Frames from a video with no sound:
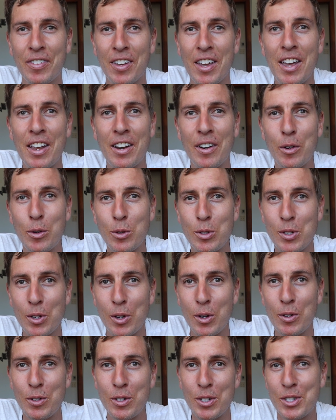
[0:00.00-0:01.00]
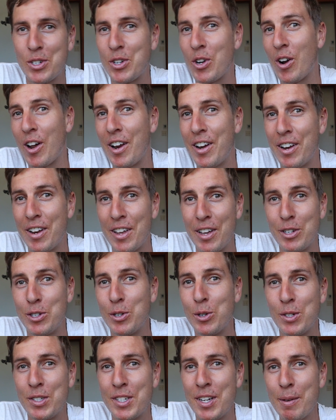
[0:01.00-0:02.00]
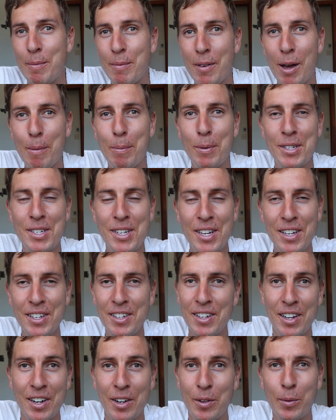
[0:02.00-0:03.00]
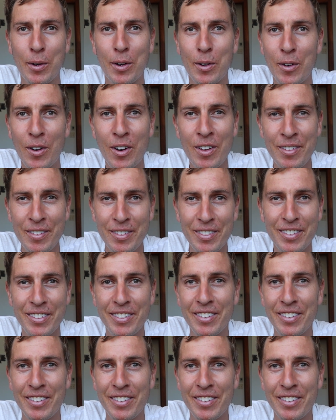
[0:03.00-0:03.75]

and also just tried a 2-step up a stair and it went alright.